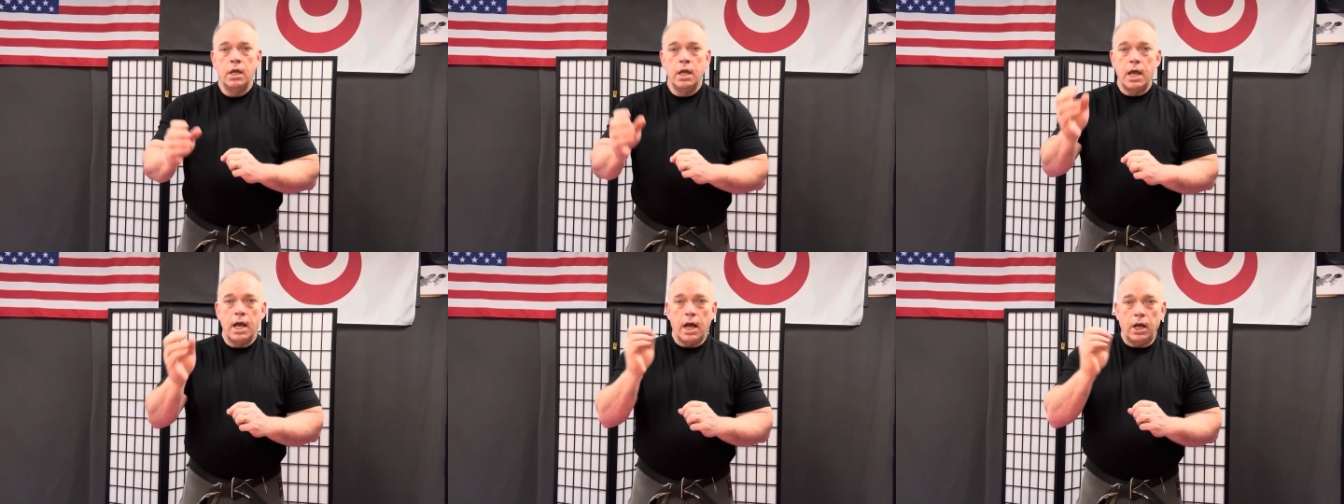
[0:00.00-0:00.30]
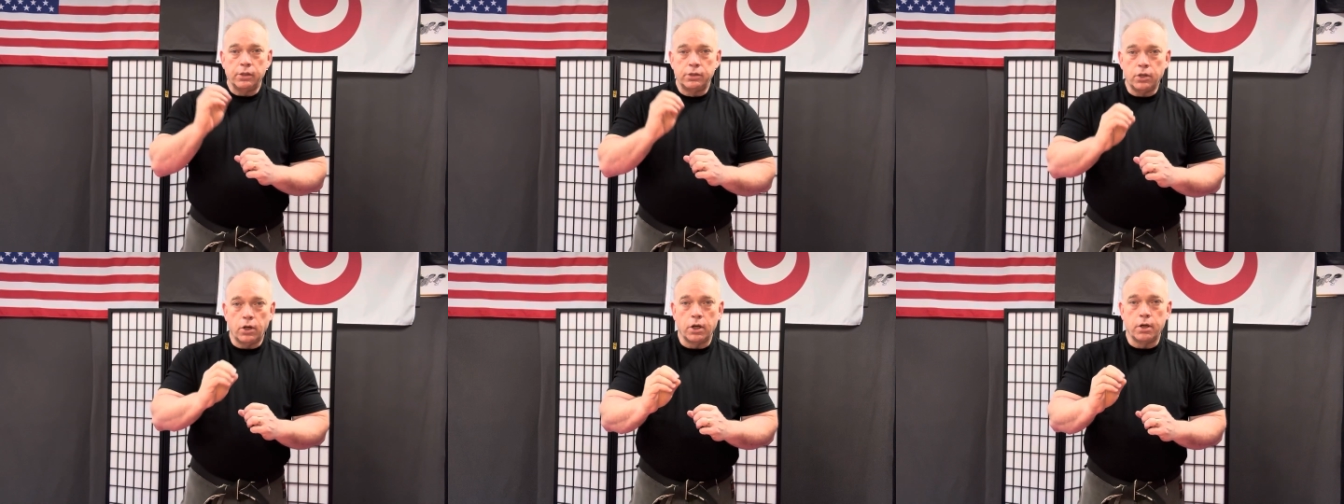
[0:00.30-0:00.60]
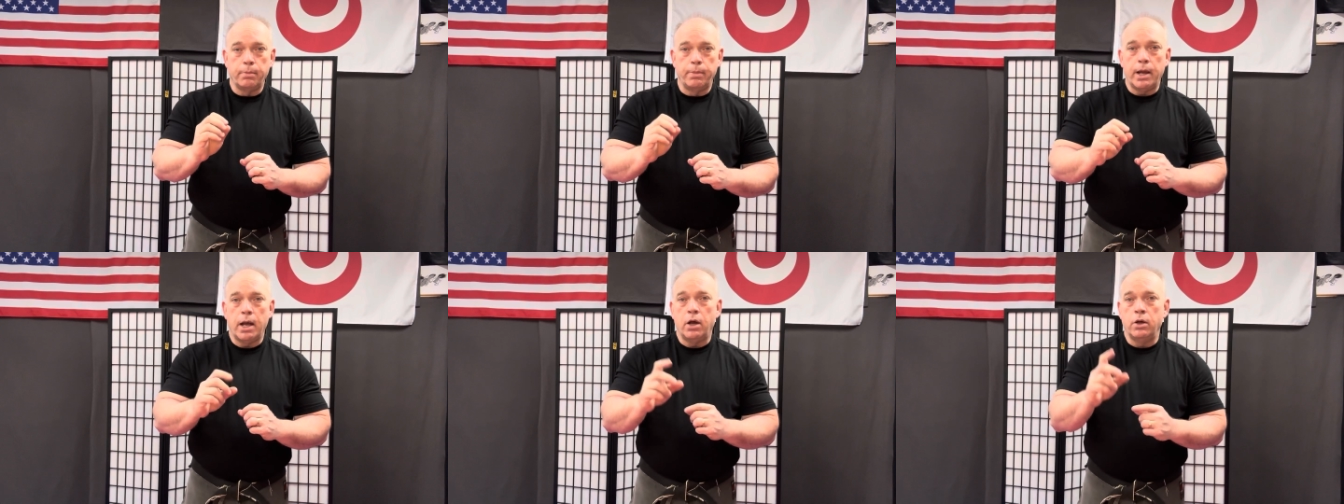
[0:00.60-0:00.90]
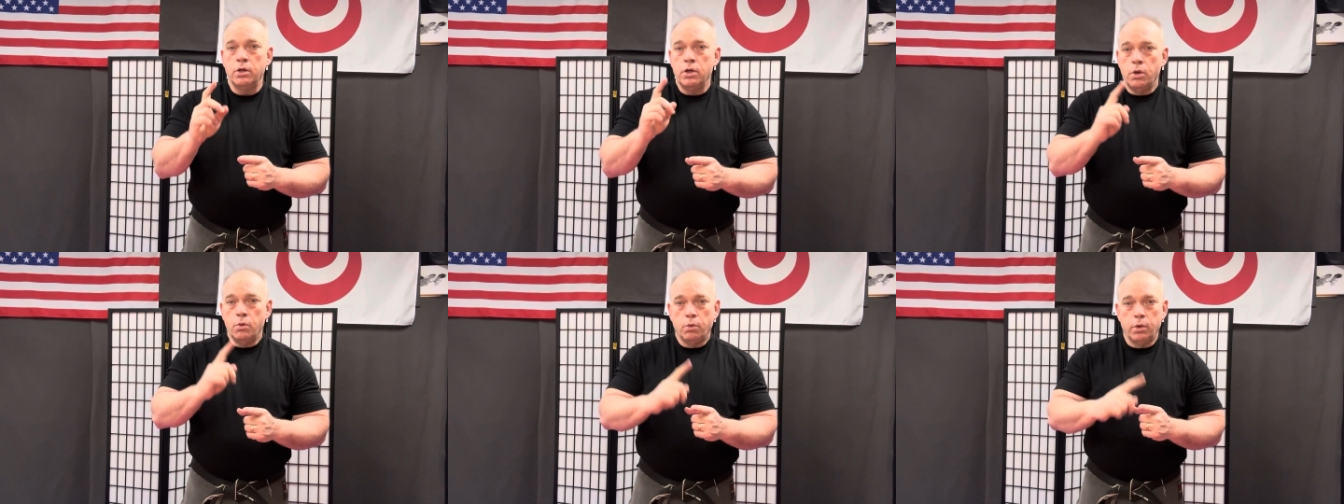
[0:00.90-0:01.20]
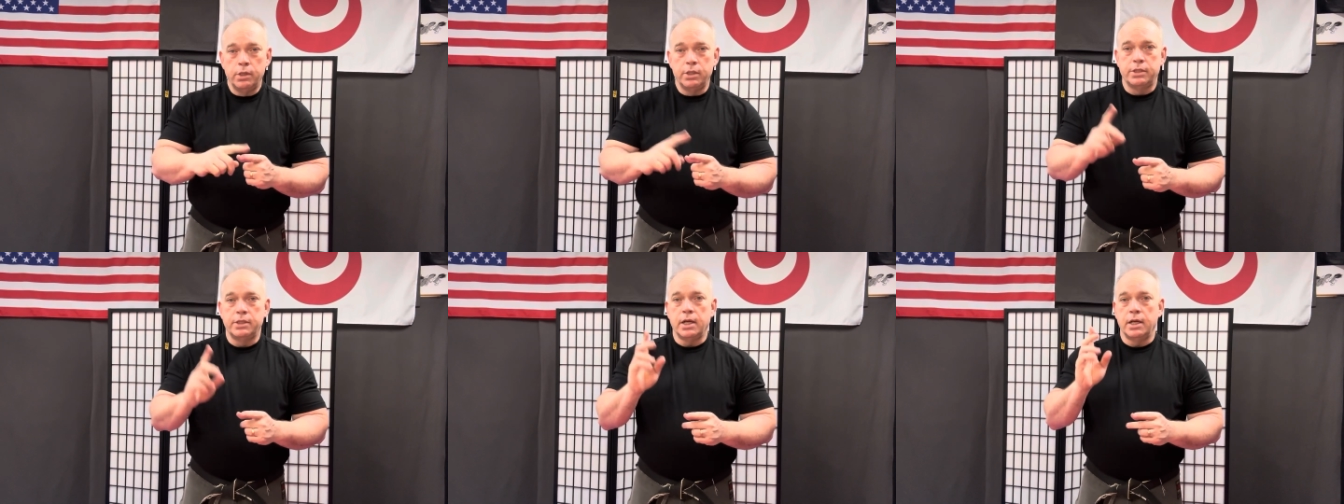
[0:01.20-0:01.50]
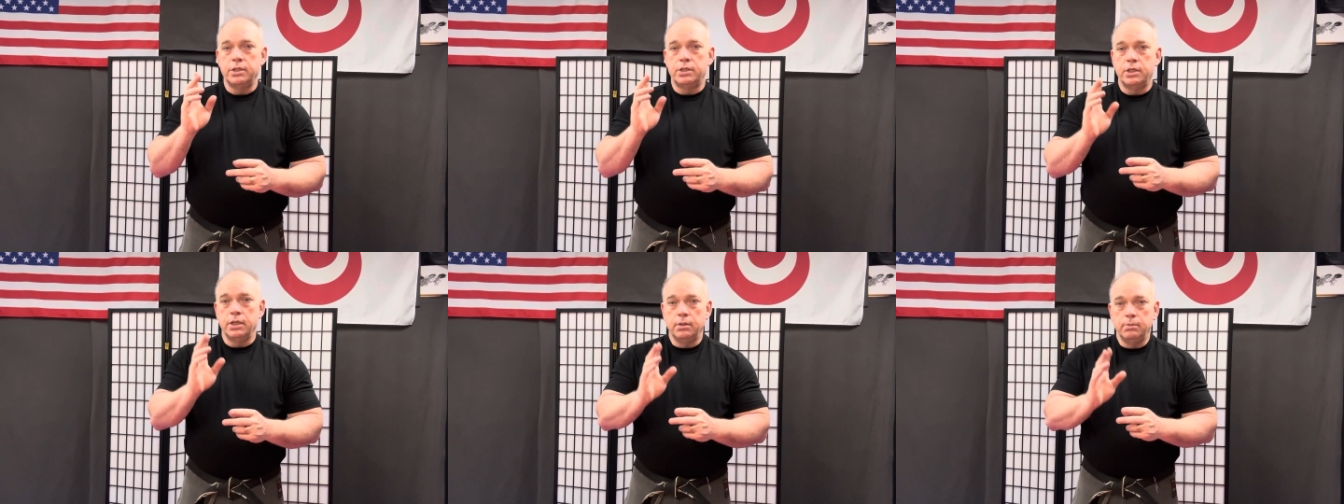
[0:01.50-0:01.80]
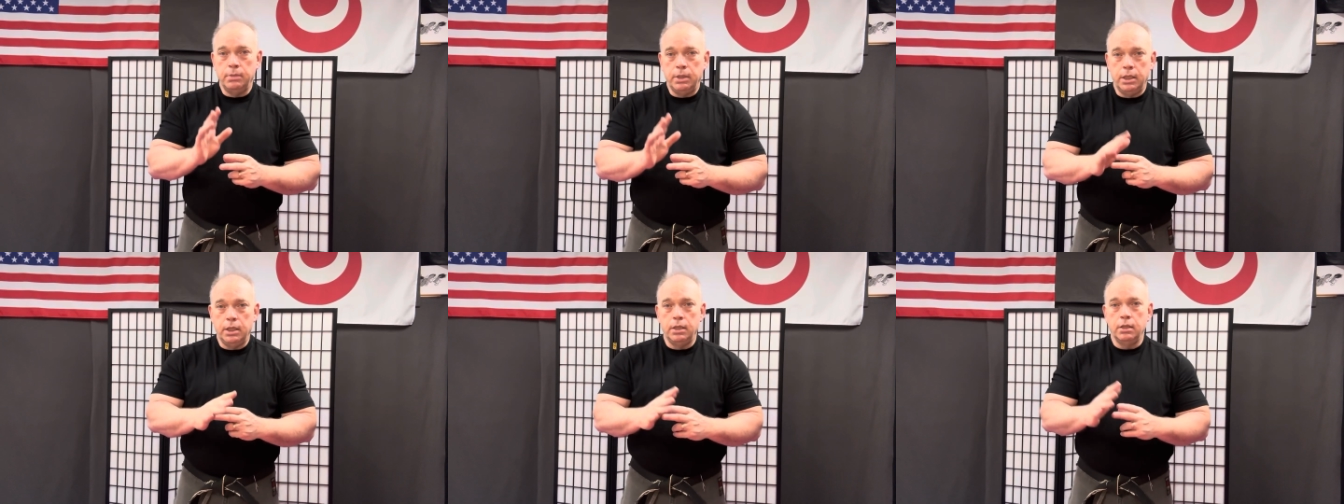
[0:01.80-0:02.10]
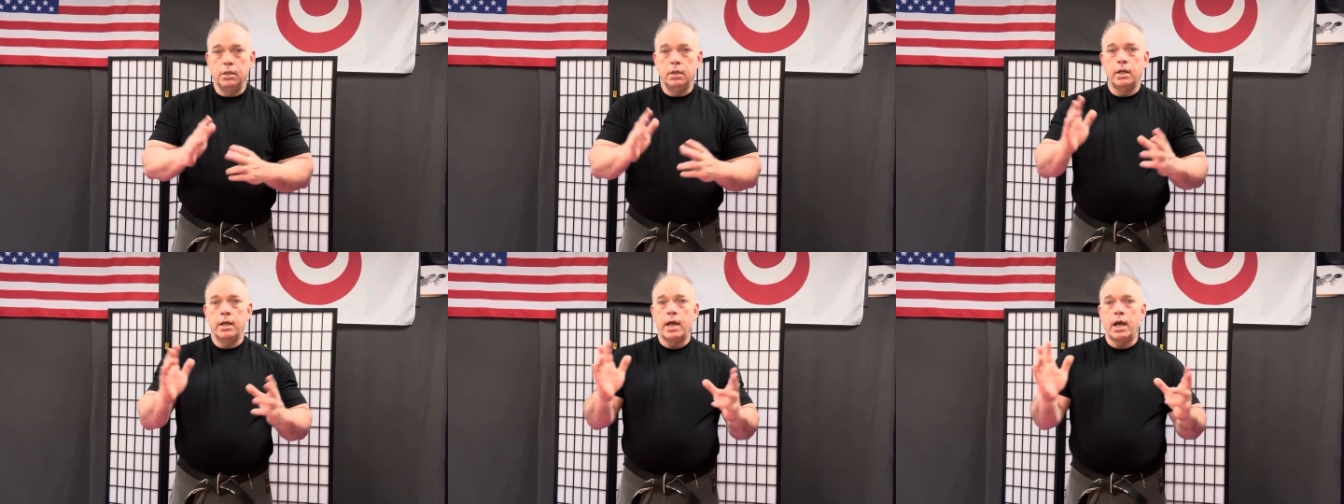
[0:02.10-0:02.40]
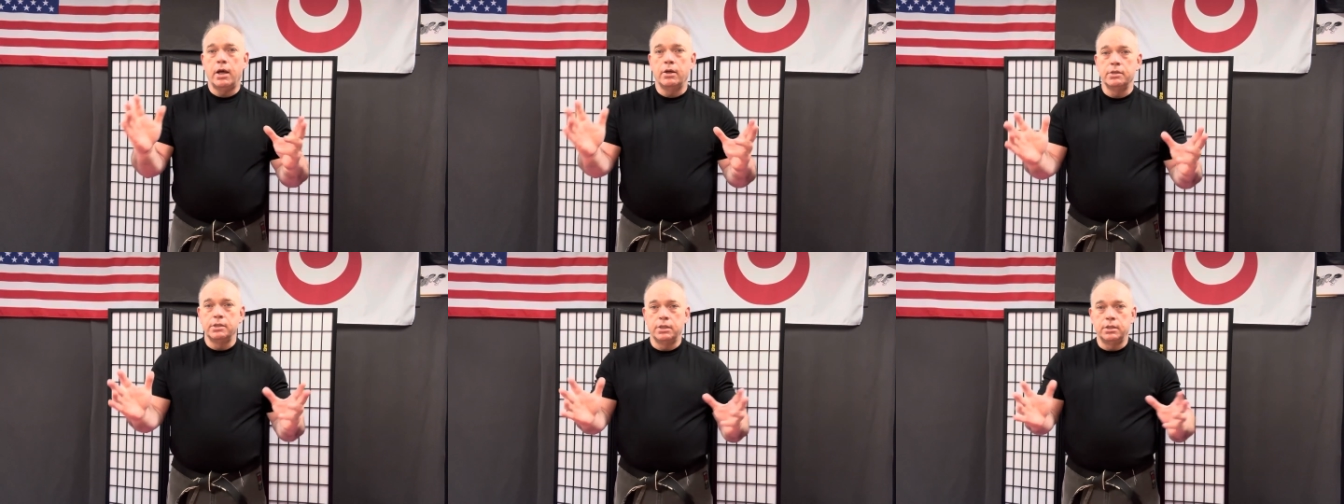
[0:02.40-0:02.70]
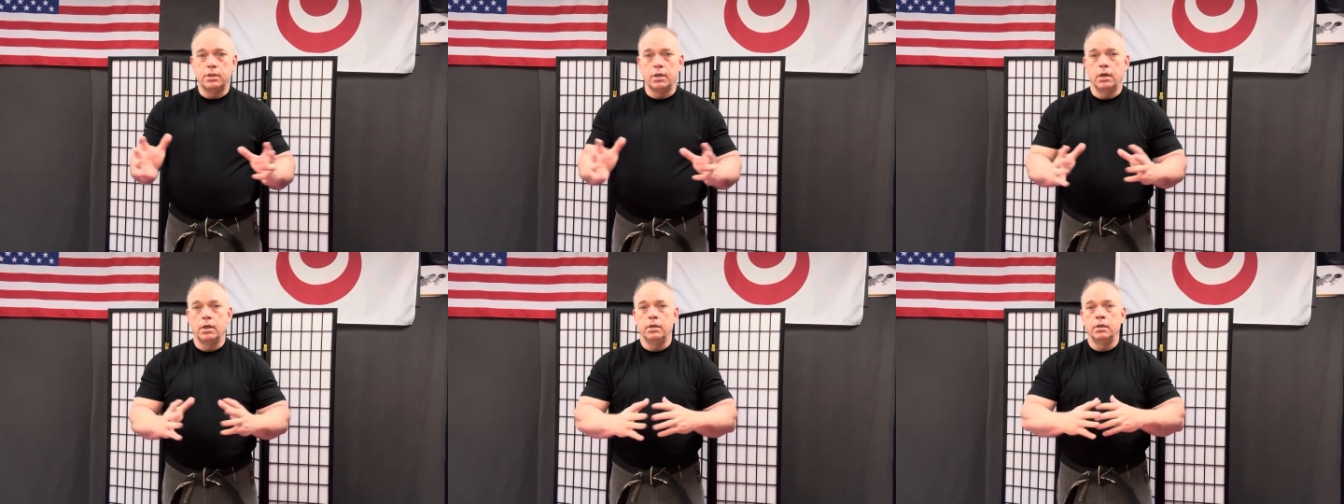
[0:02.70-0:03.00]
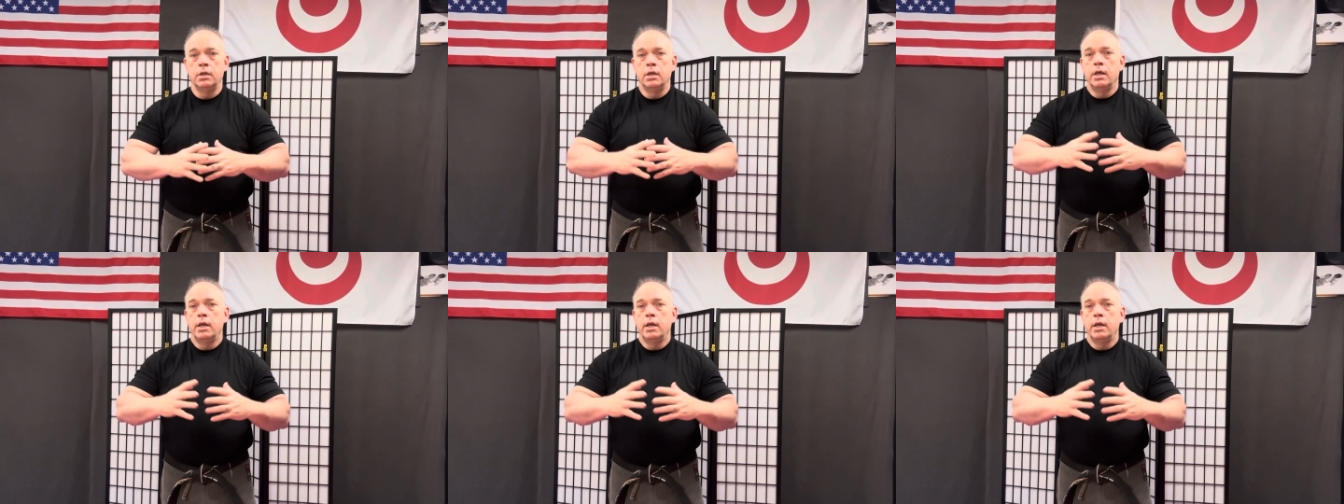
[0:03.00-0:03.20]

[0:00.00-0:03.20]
I'll talk about what does Sanchin mean, how is it done,